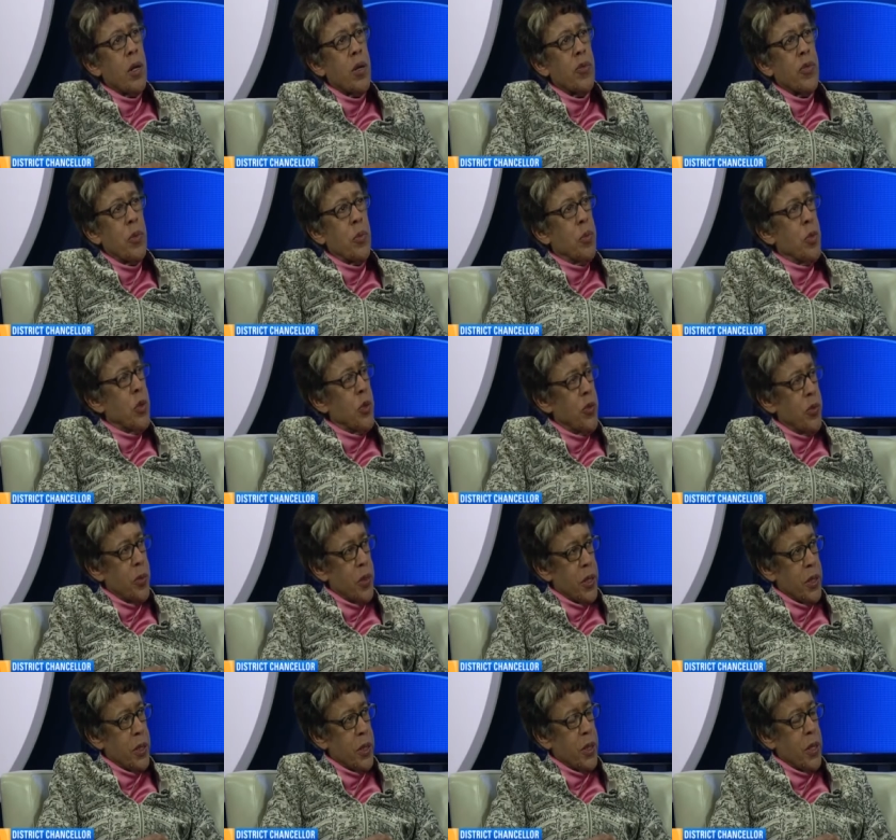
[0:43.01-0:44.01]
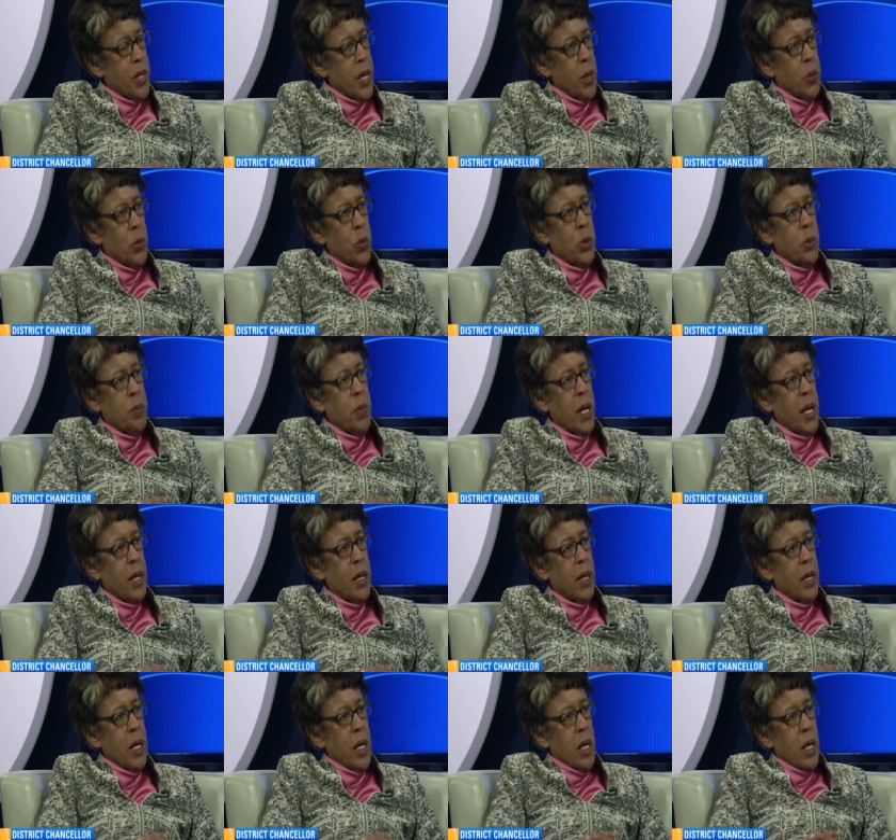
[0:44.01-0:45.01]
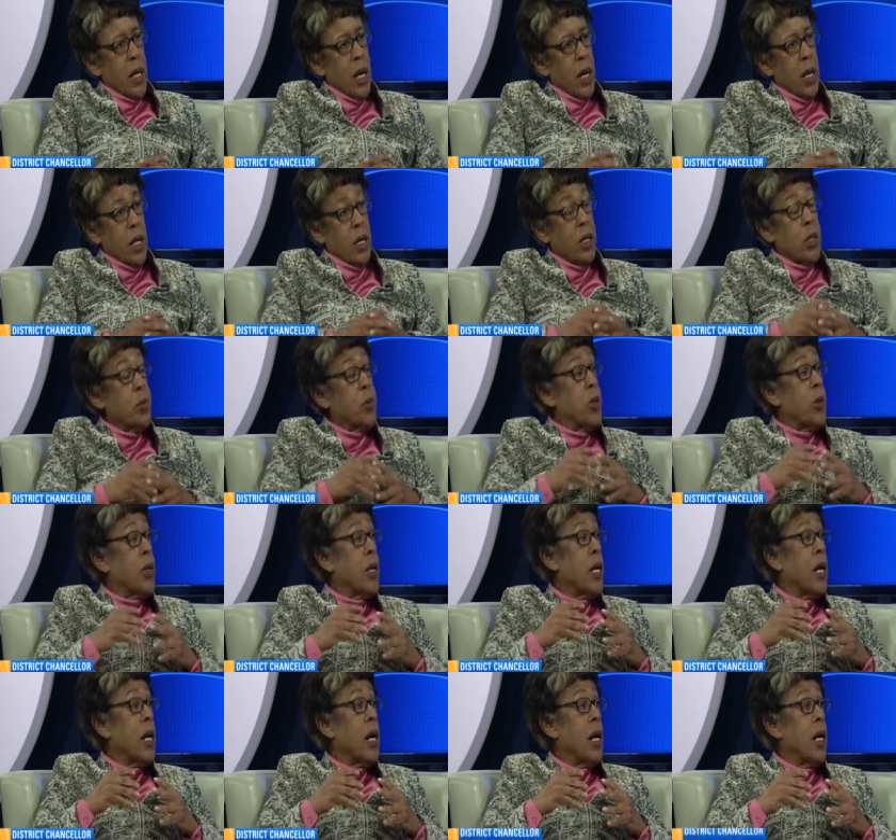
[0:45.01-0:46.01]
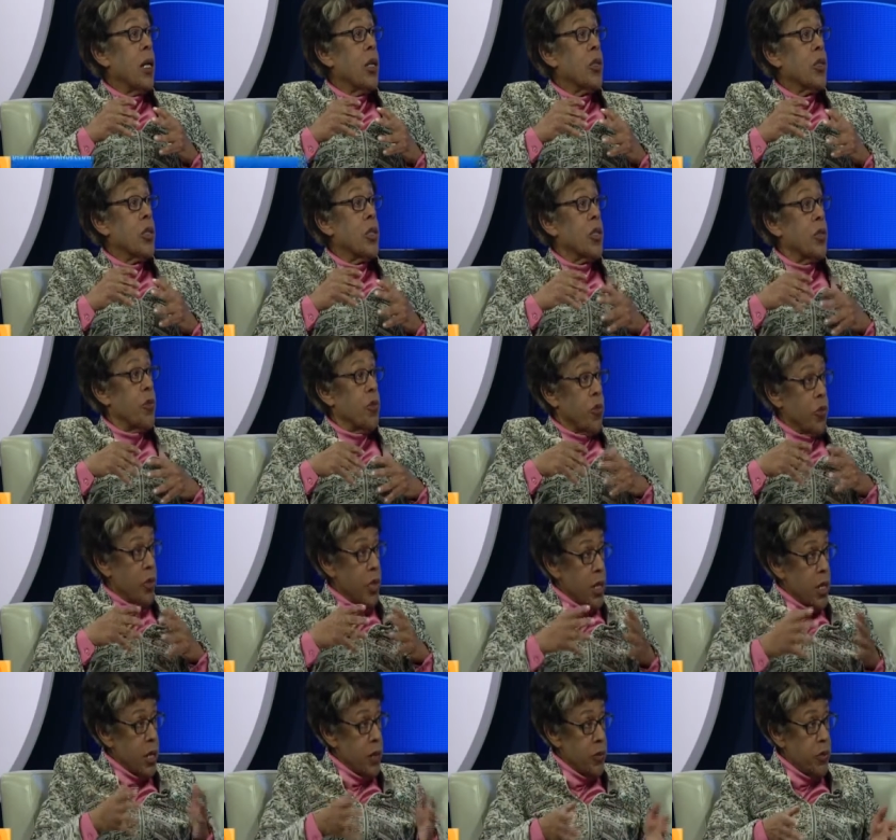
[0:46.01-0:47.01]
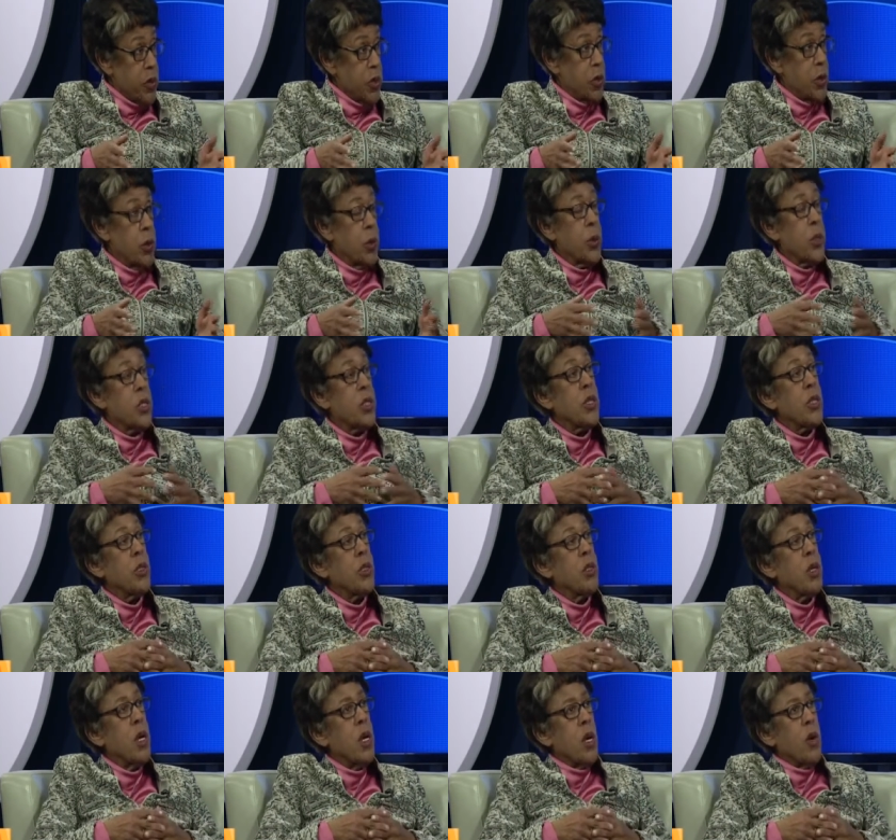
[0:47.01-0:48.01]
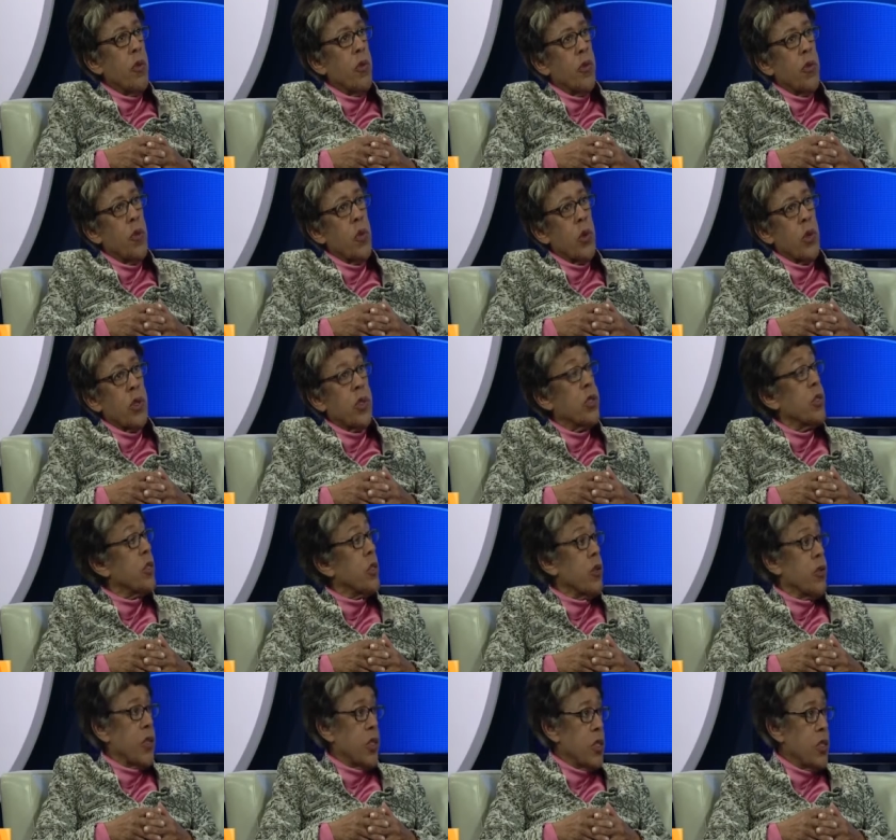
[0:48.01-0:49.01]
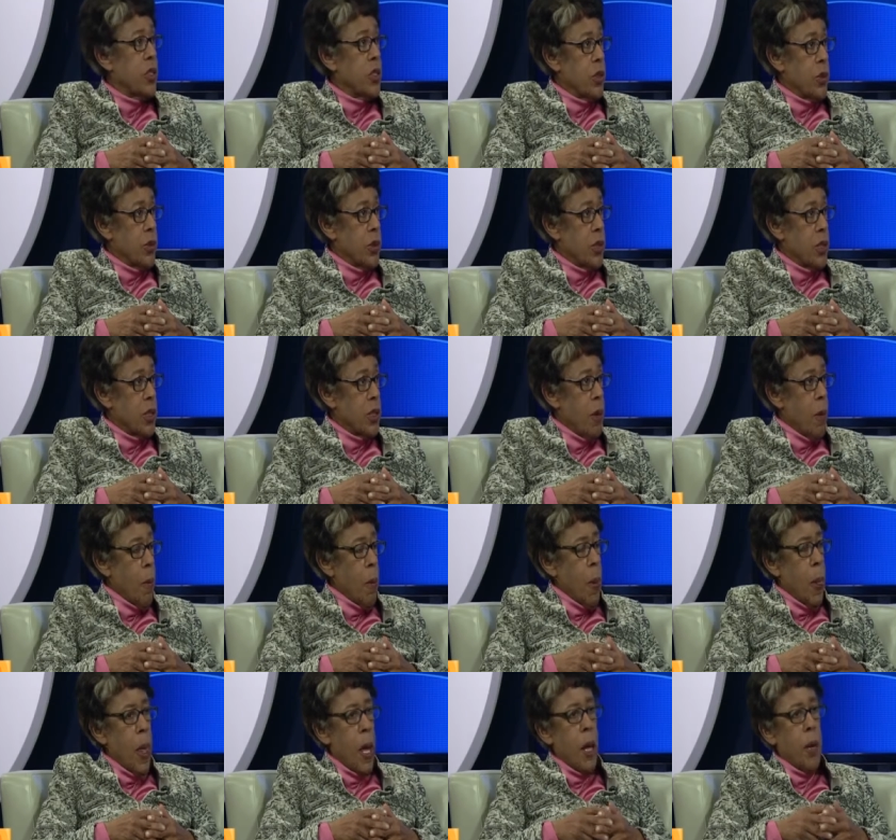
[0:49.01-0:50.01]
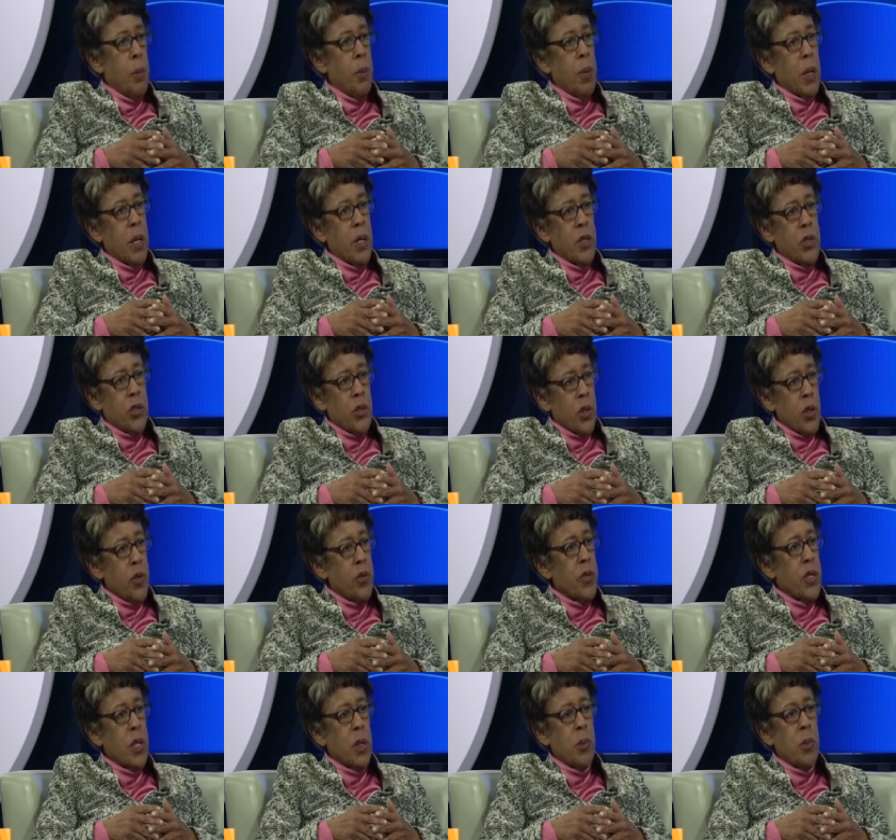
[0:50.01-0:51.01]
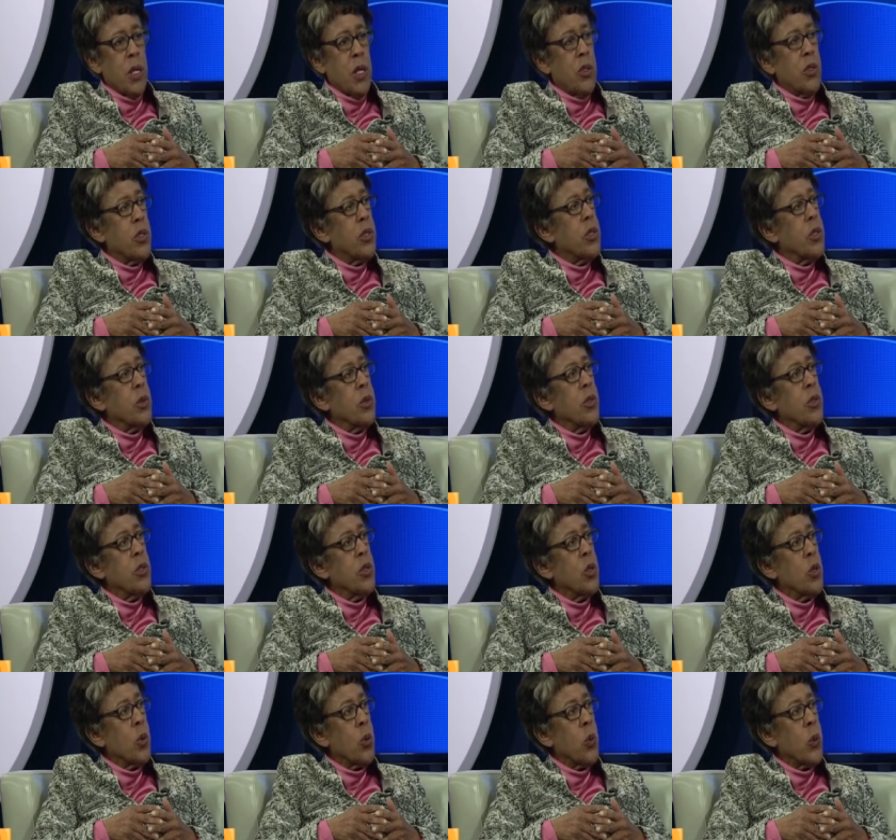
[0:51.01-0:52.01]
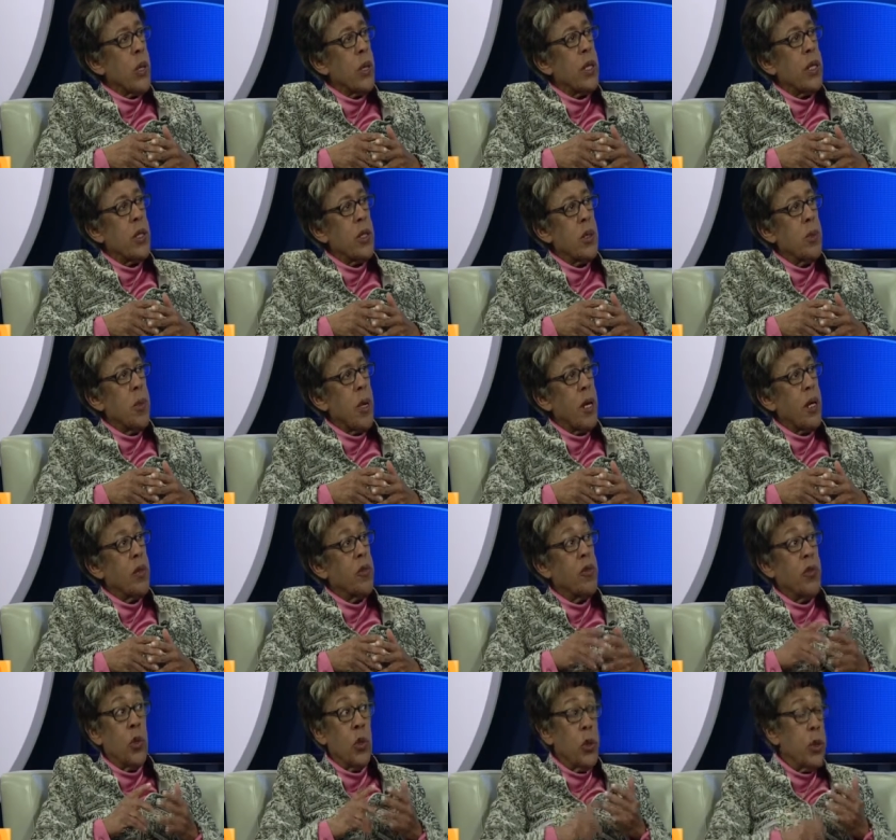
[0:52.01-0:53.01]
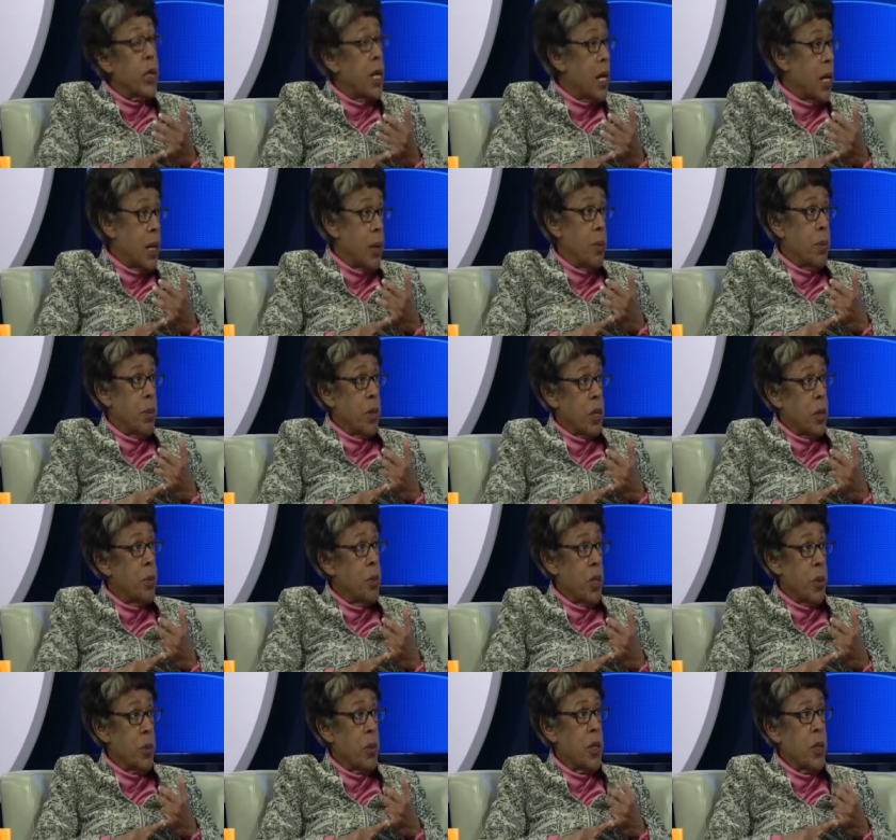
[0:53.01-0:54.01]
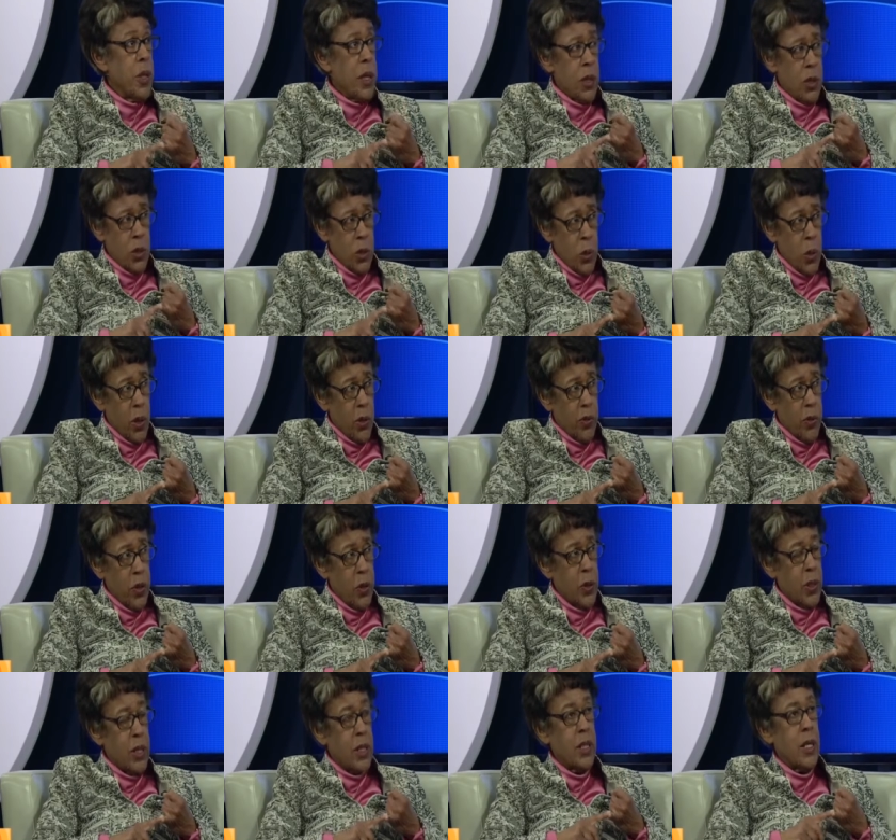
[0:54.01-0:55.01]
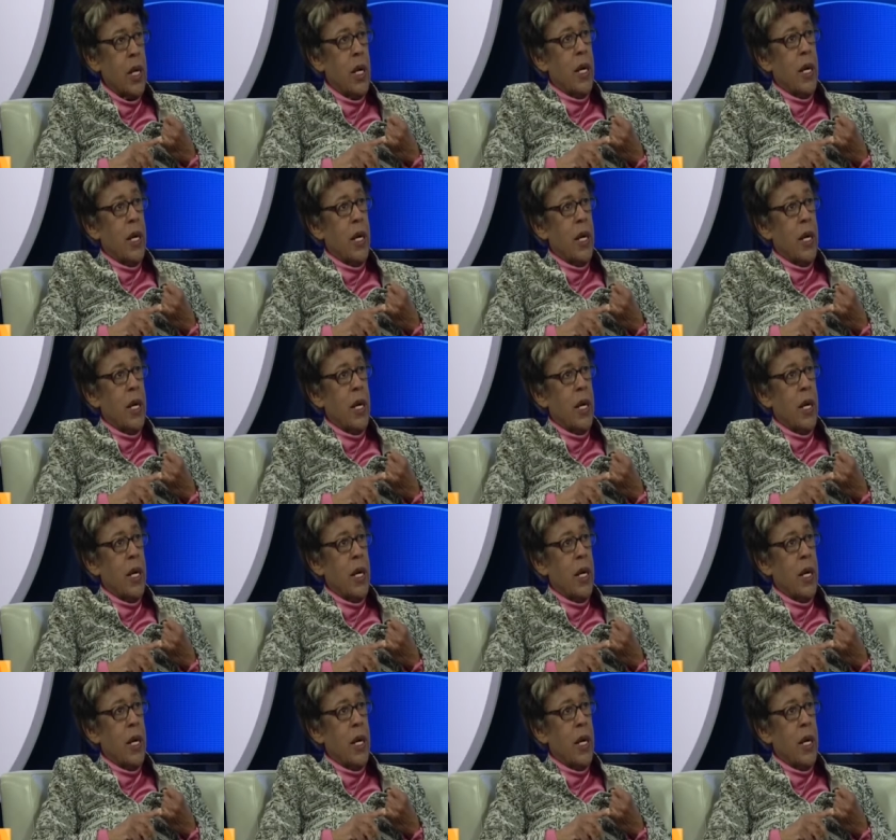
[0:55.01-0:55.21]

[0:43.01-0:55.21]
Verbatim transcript: of a movement that would make uh, community colleges free of tuition for deserving students and by deserving, that means students who are willing to make a full-time commitment, that's 12 units